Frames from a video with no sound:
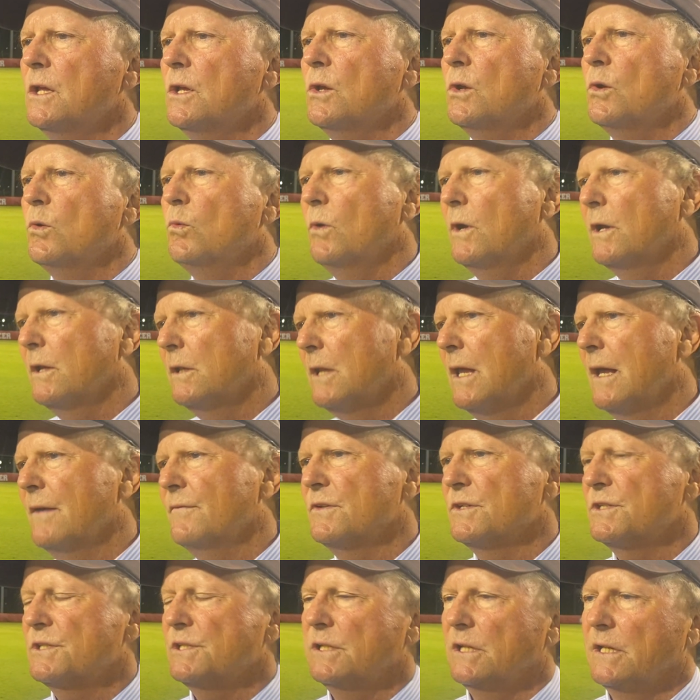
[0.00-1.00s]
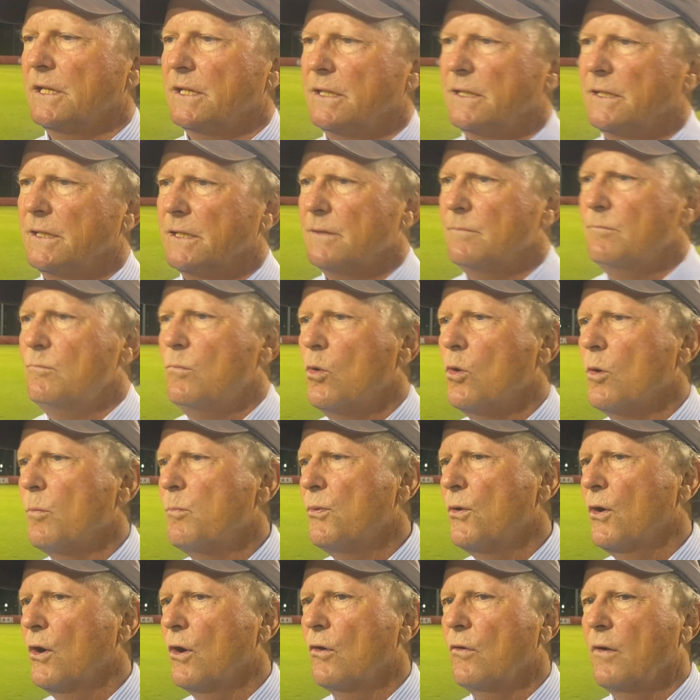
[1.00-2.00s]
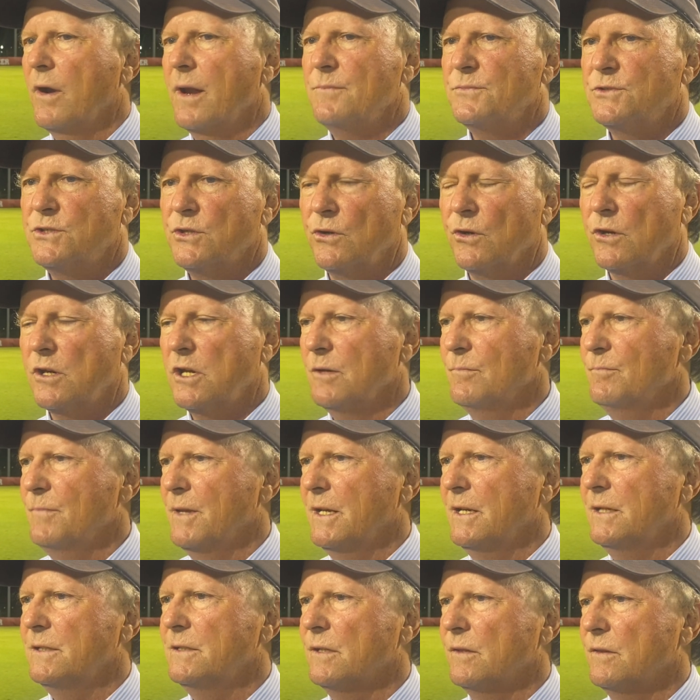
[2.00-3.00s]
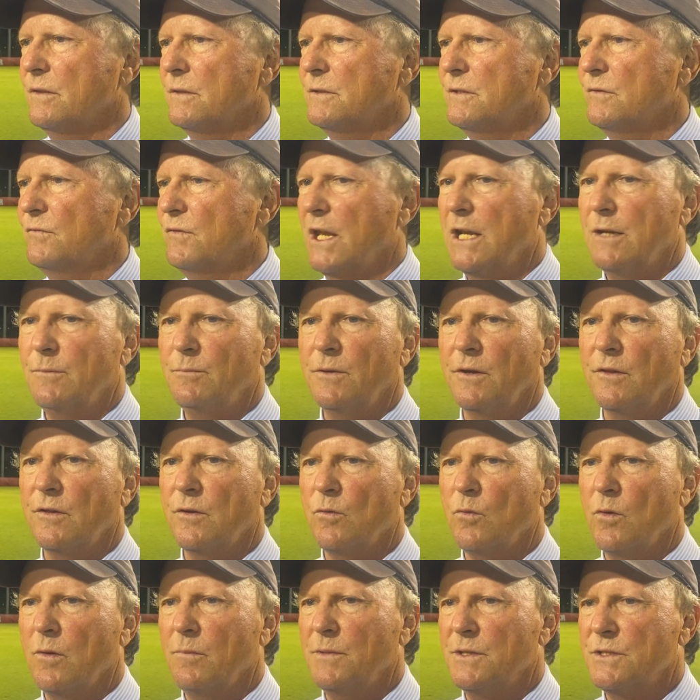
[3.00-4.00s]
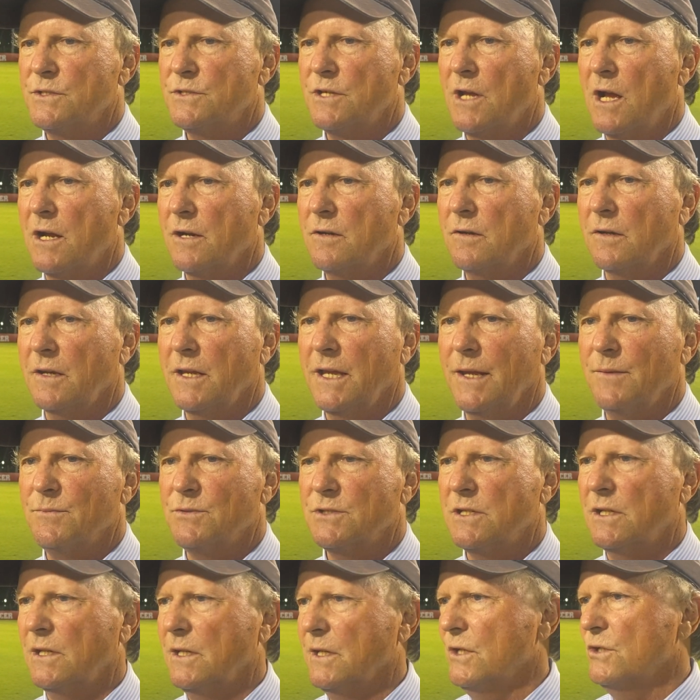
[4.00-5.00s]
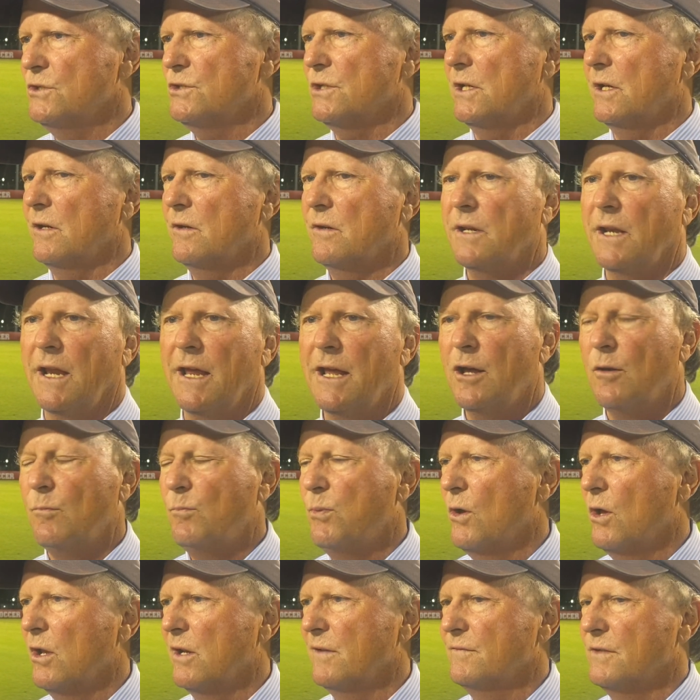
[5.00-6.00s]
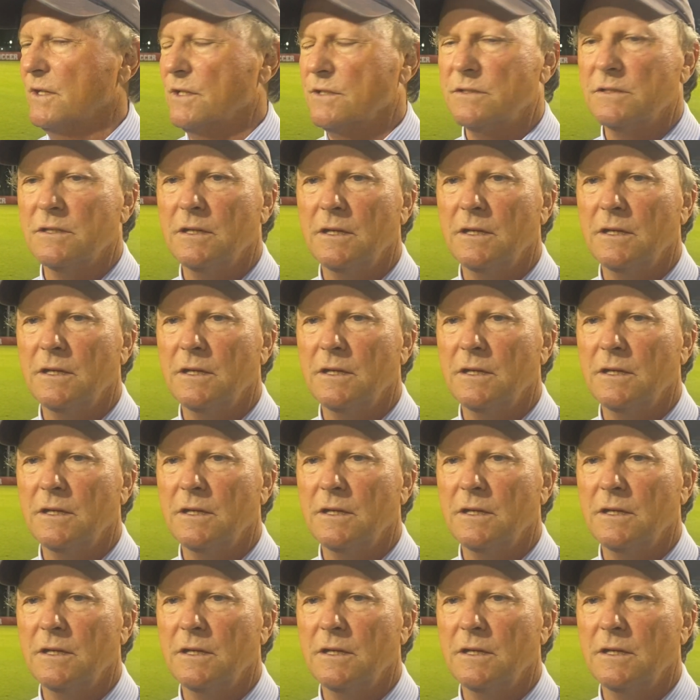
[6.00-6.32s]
whole? Well, obviously, uh, more programs that are committed to the development of their women's soccer games they are going to help all of us.